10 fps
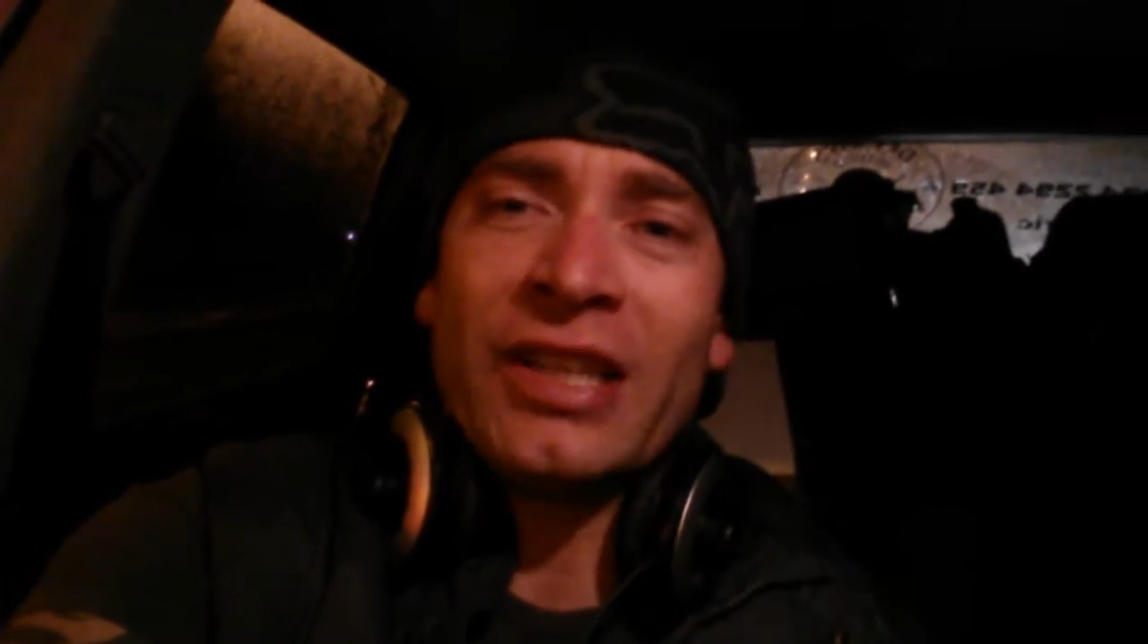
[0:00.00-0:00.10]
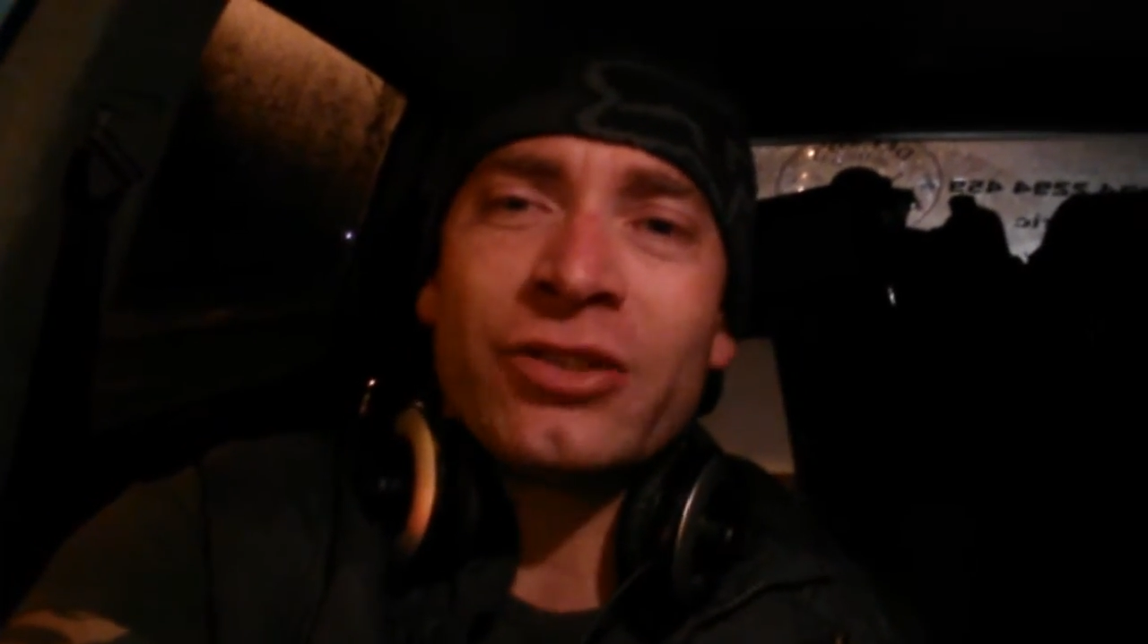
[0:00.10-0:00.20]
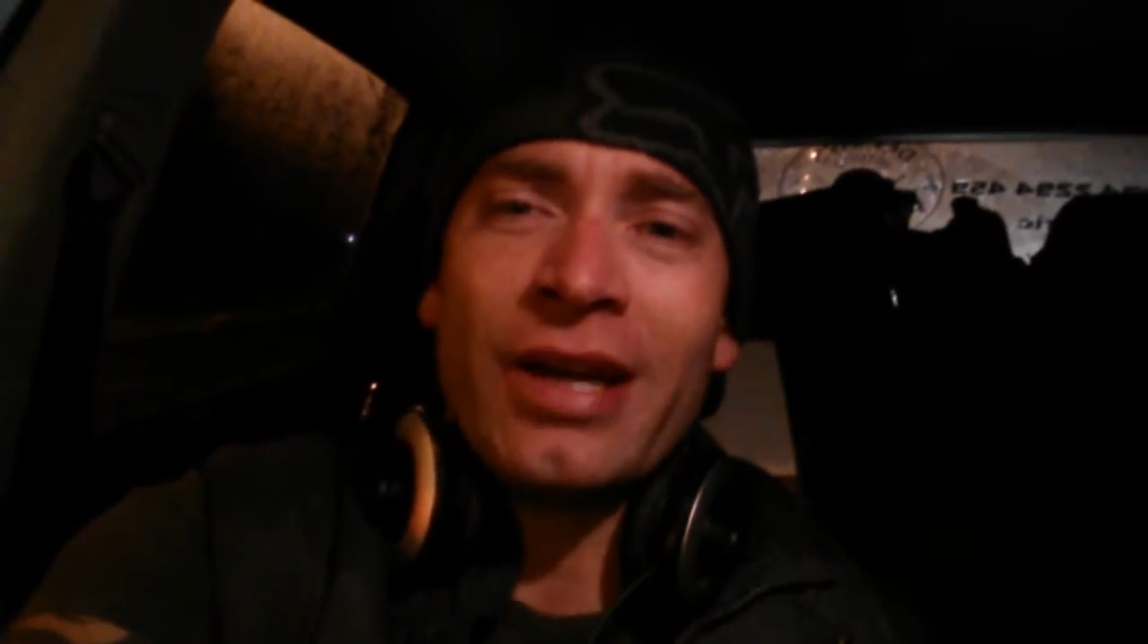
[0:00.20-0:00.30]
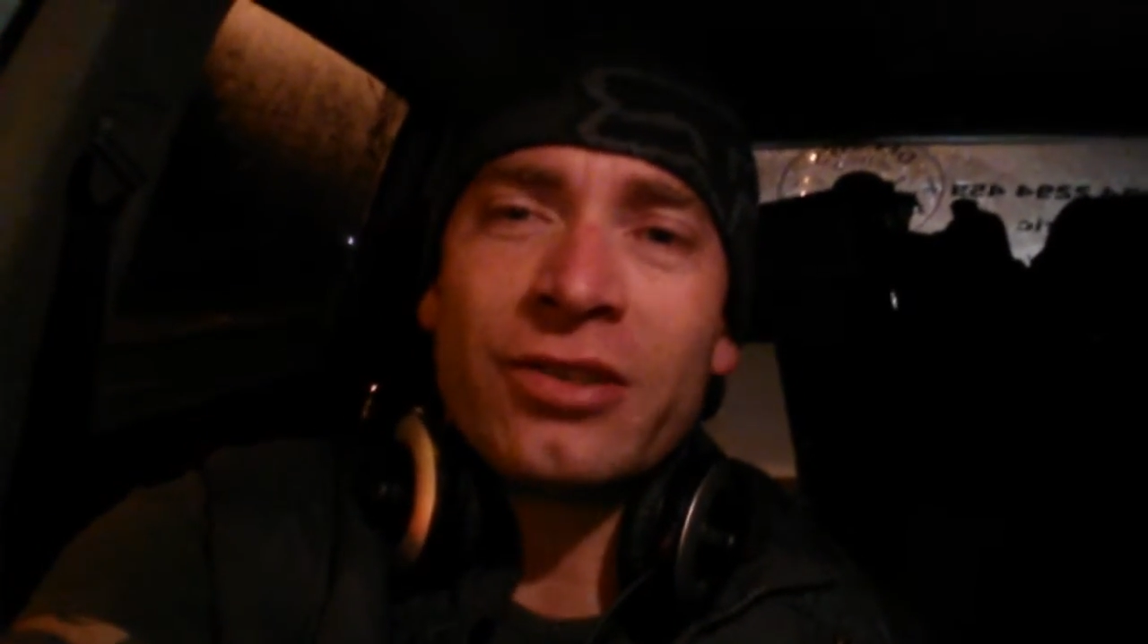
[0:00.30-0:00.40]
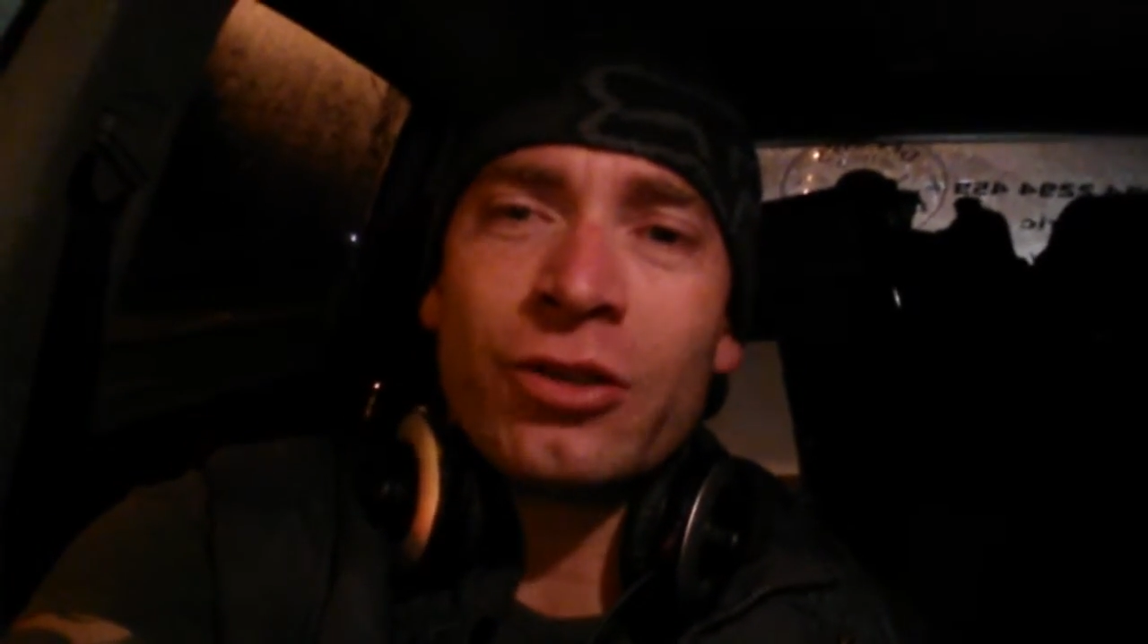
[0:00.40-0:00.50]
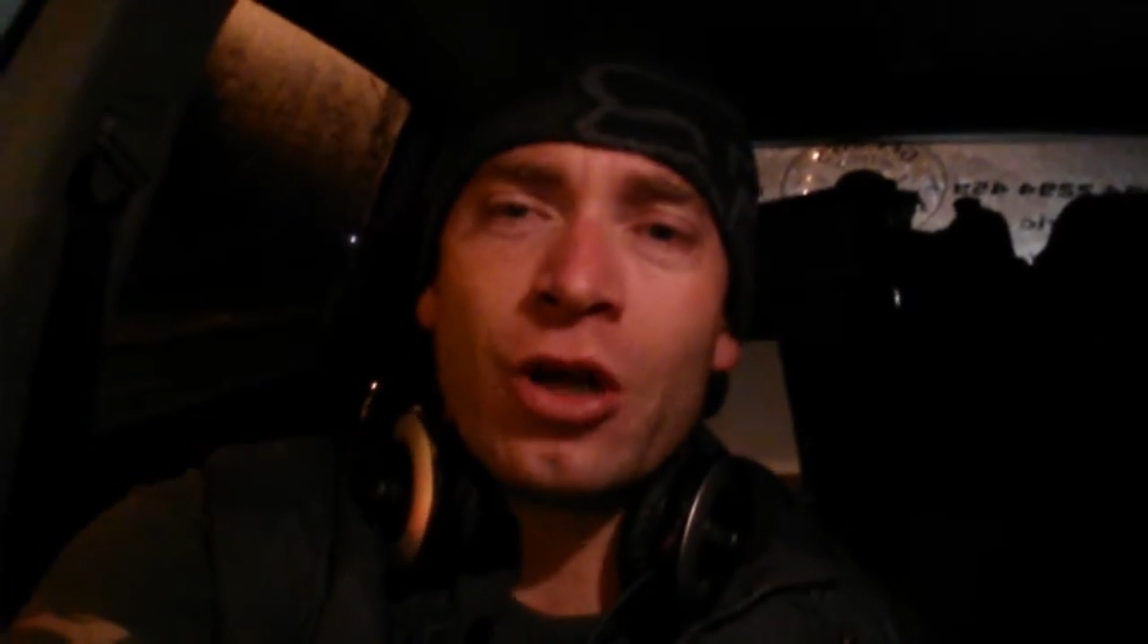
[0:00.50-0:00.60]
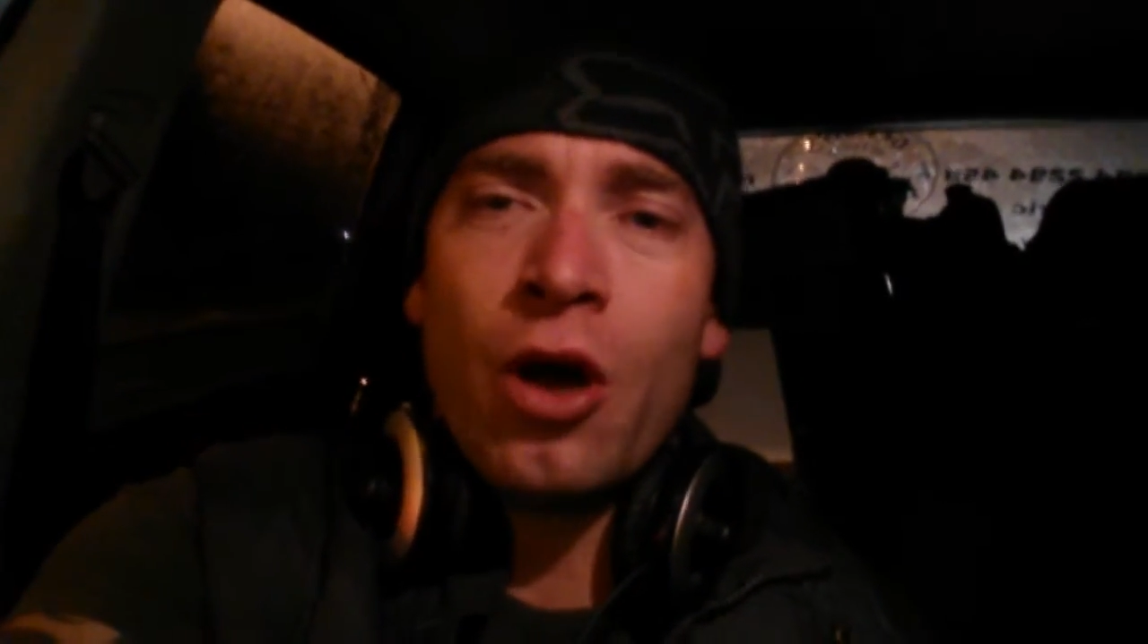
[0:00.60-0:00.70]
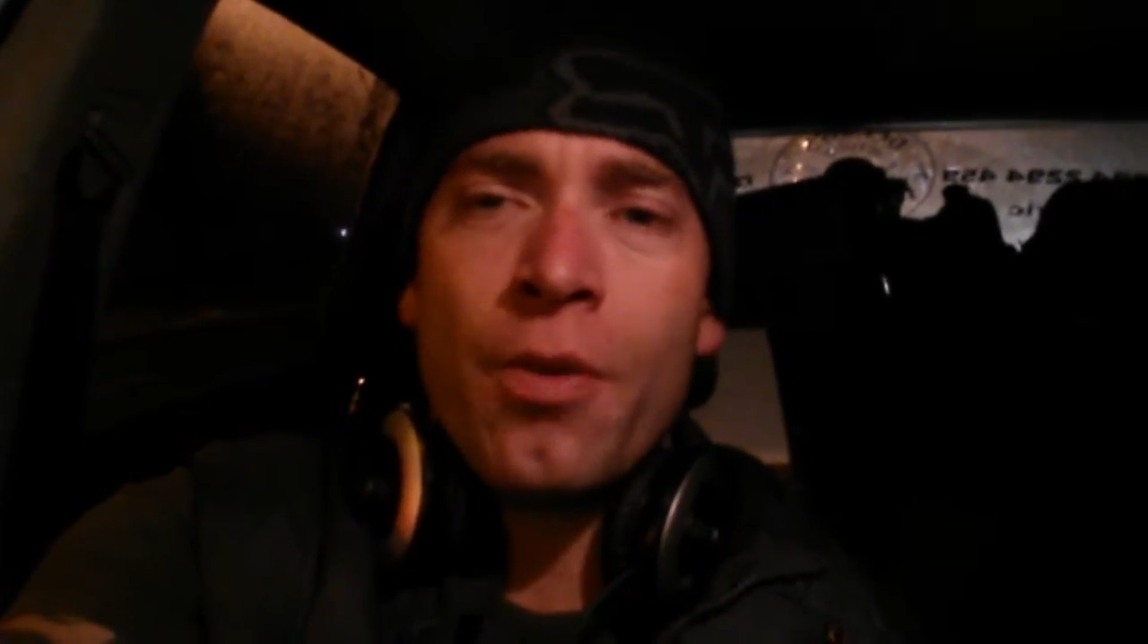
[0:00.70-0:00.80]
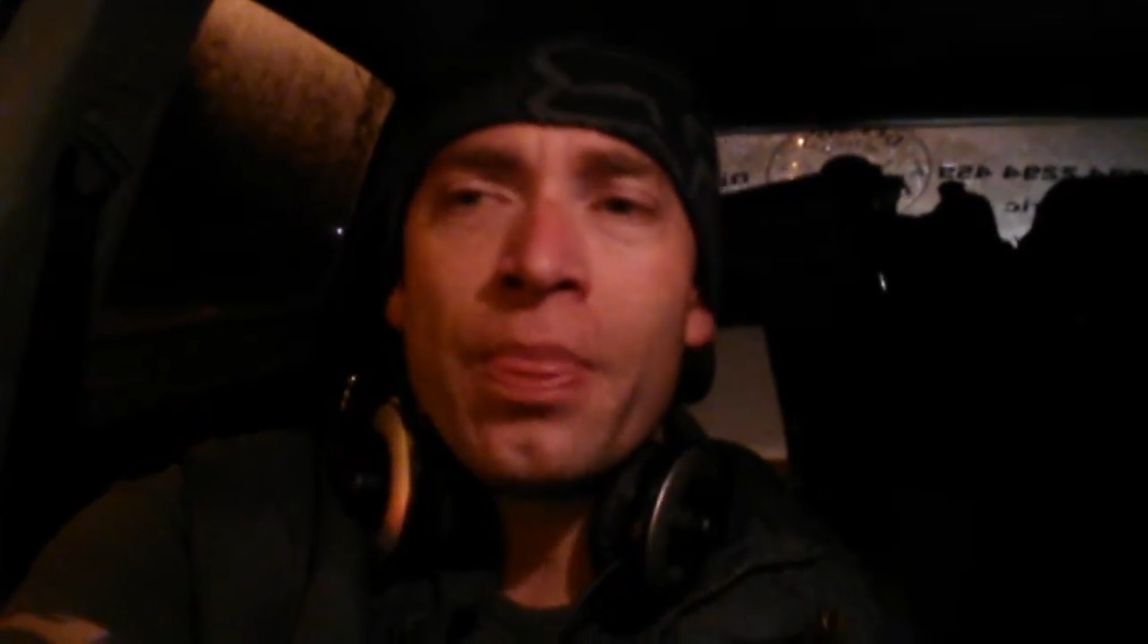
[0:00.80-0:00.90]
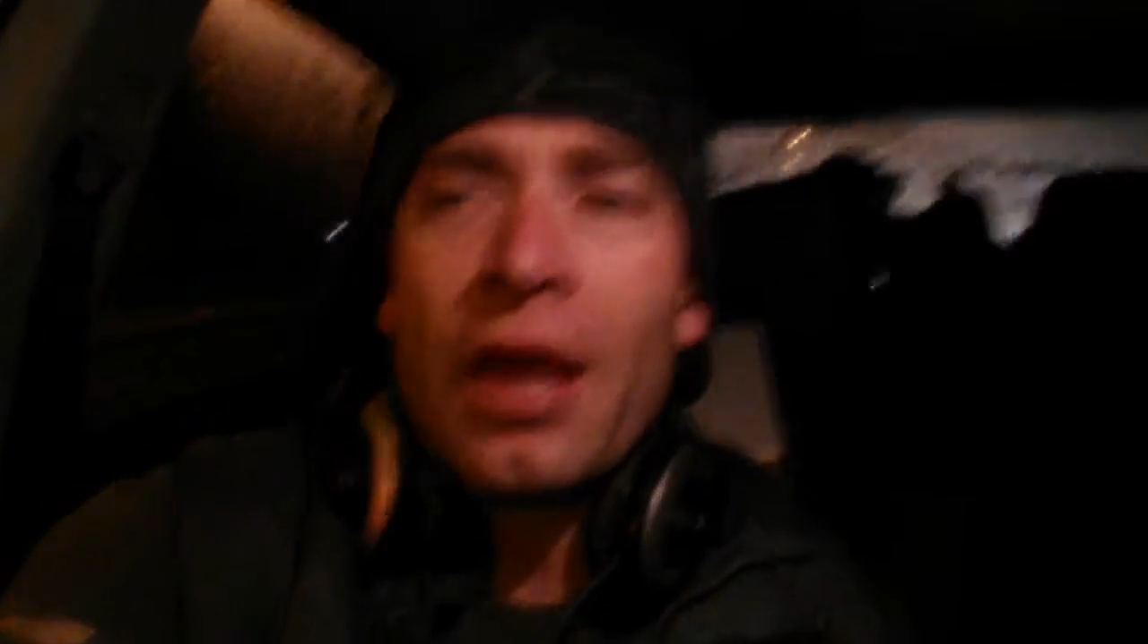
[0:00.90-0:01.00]
Strauss &
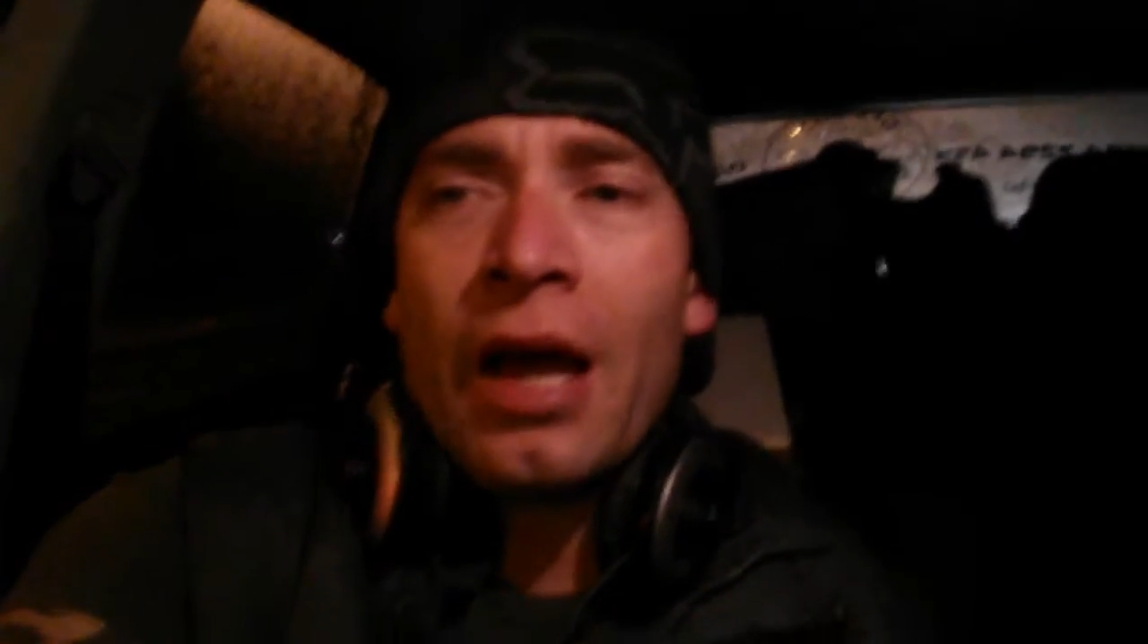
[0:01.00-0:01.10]
Co